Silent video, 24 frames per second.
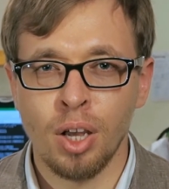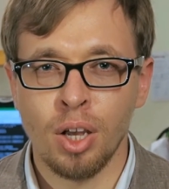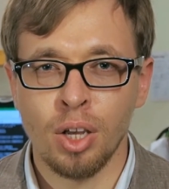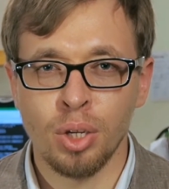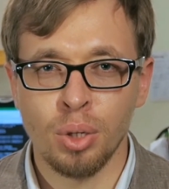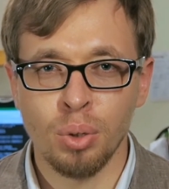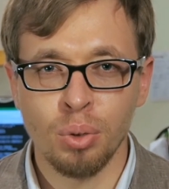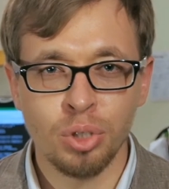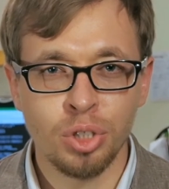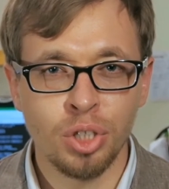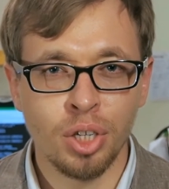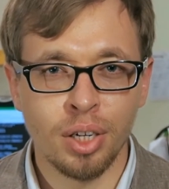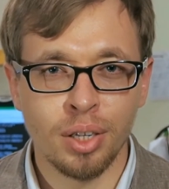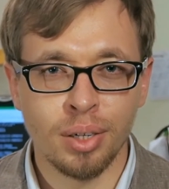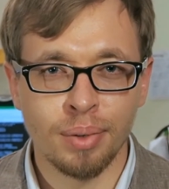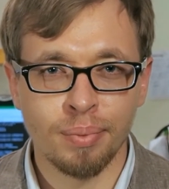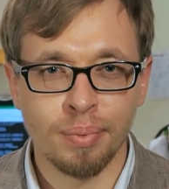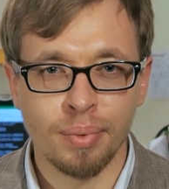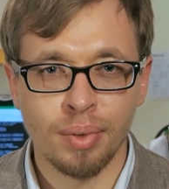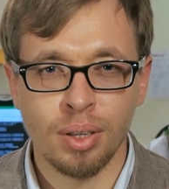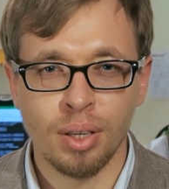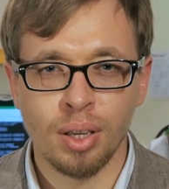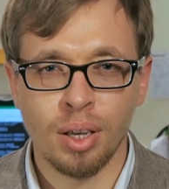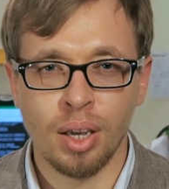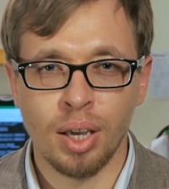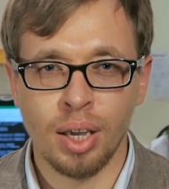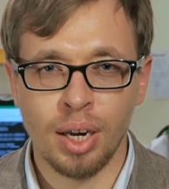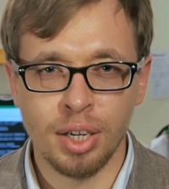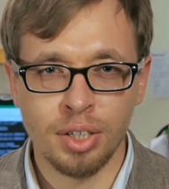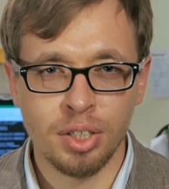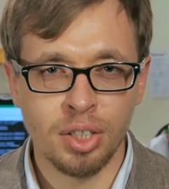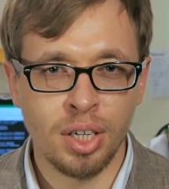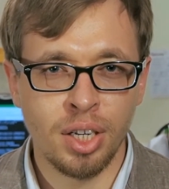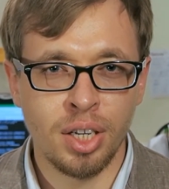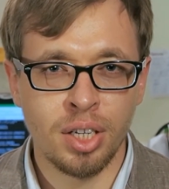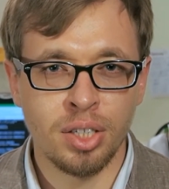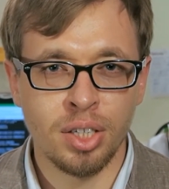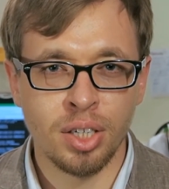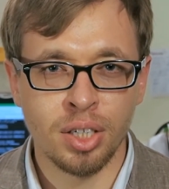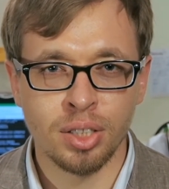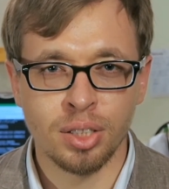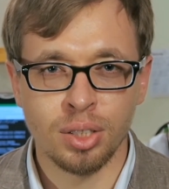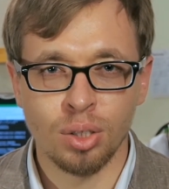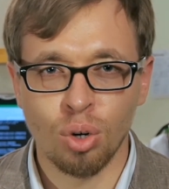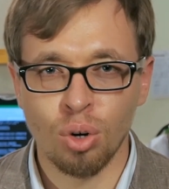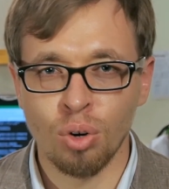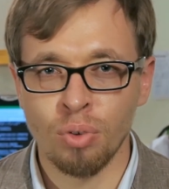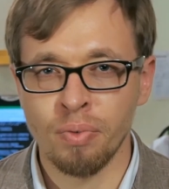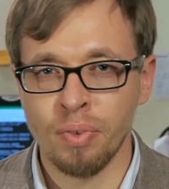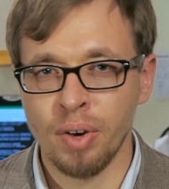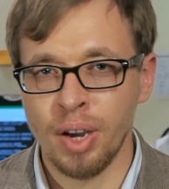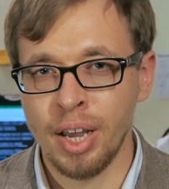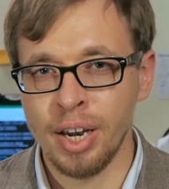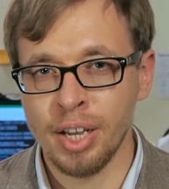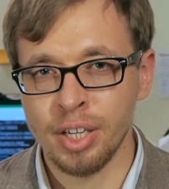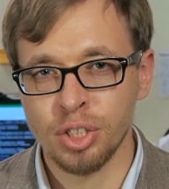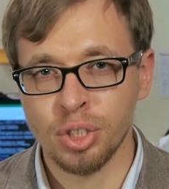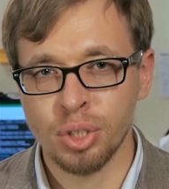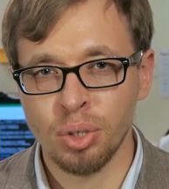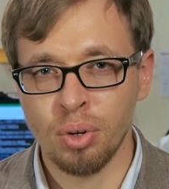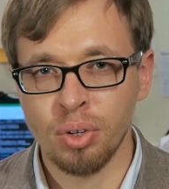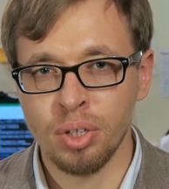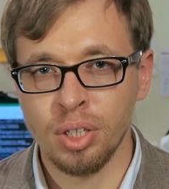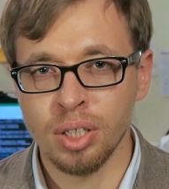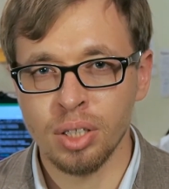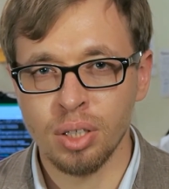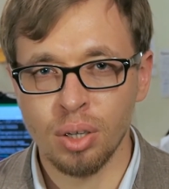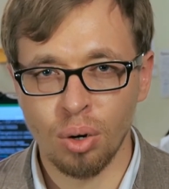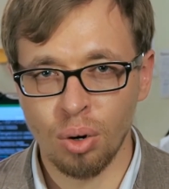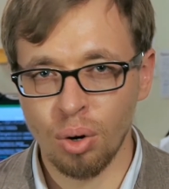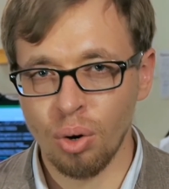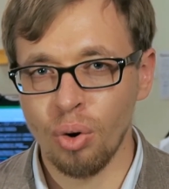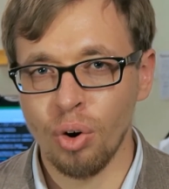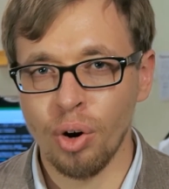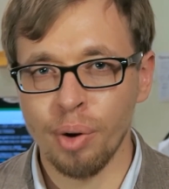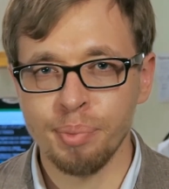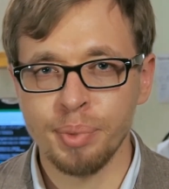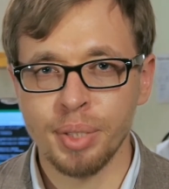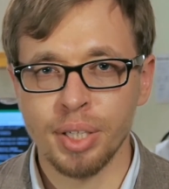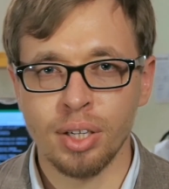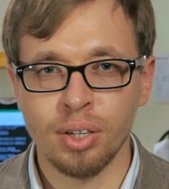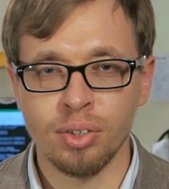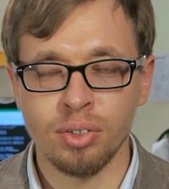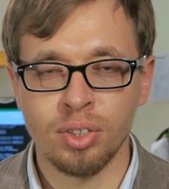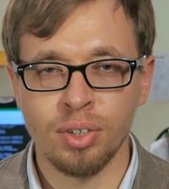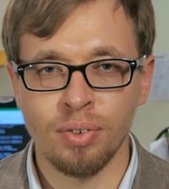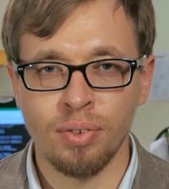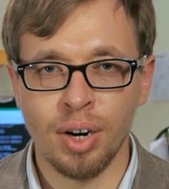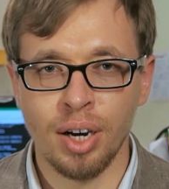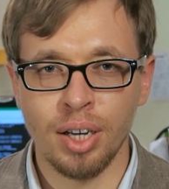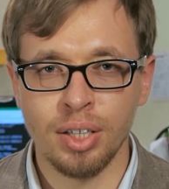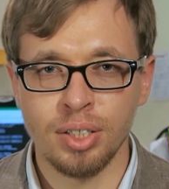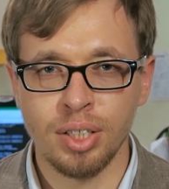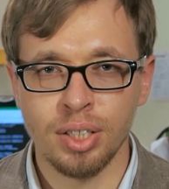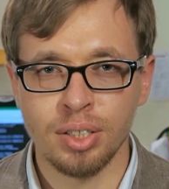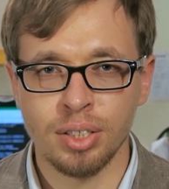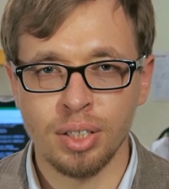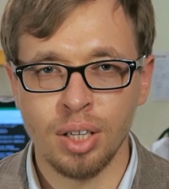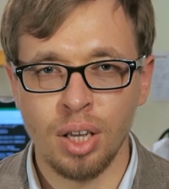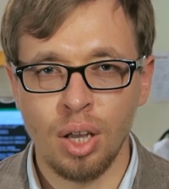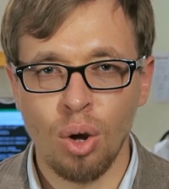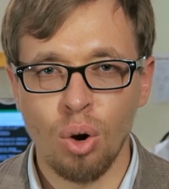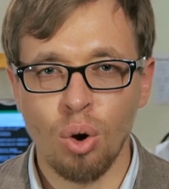Usually, characteristics of electronic or optical devices,